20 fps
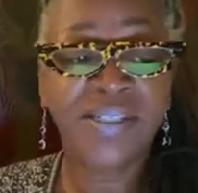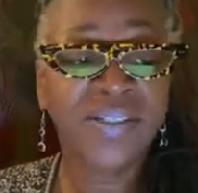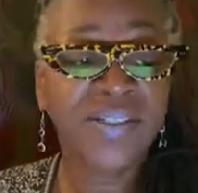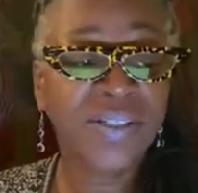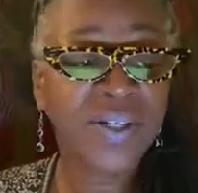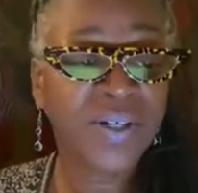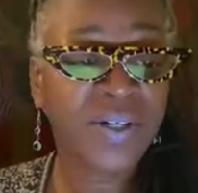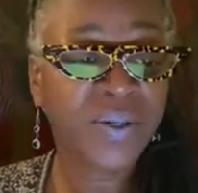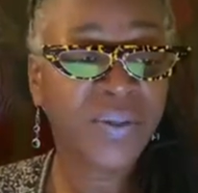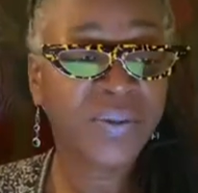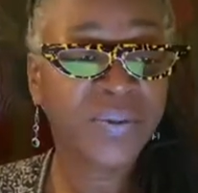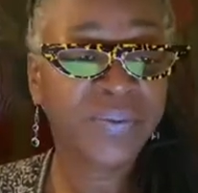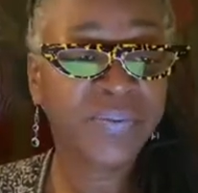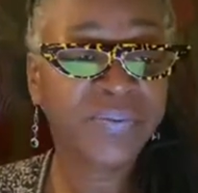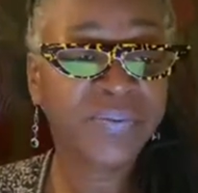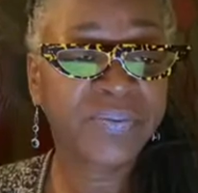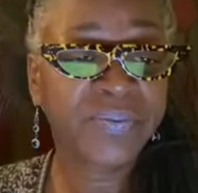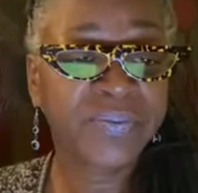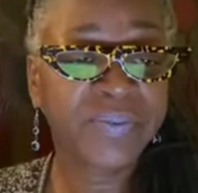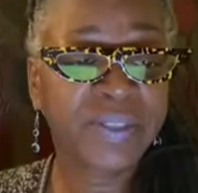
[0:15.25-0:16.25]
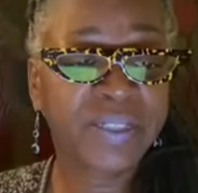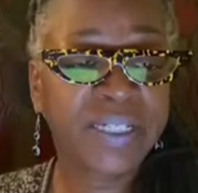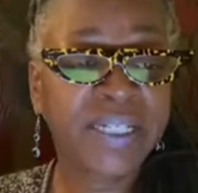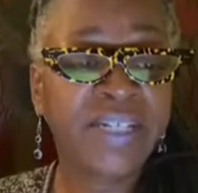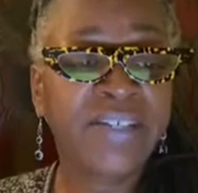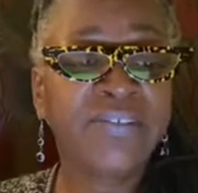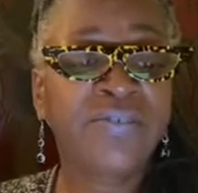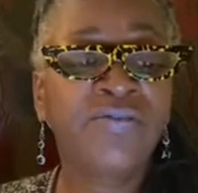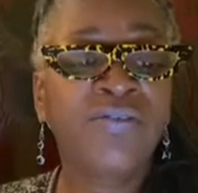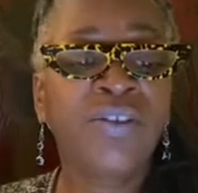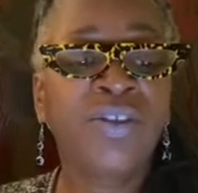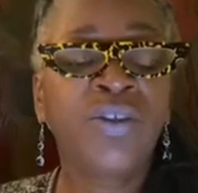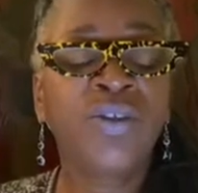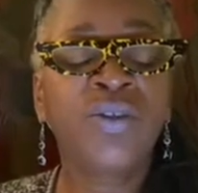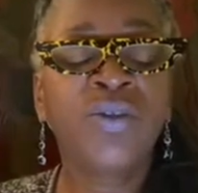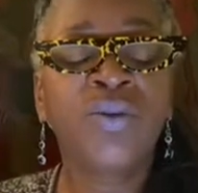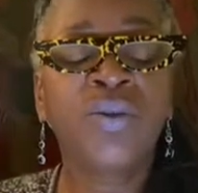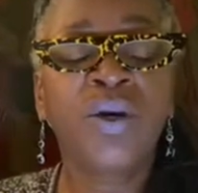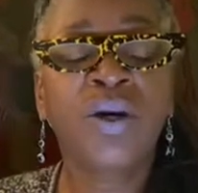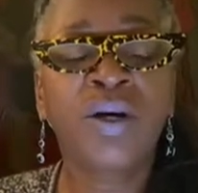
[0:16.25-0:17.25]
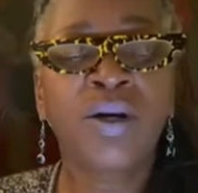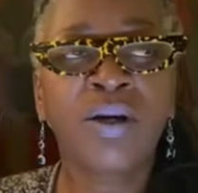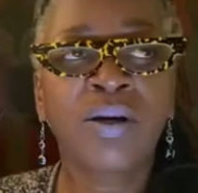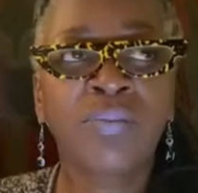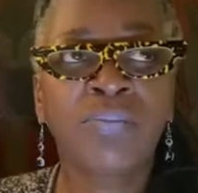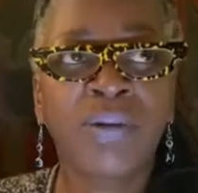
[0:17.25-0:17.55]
So, if you are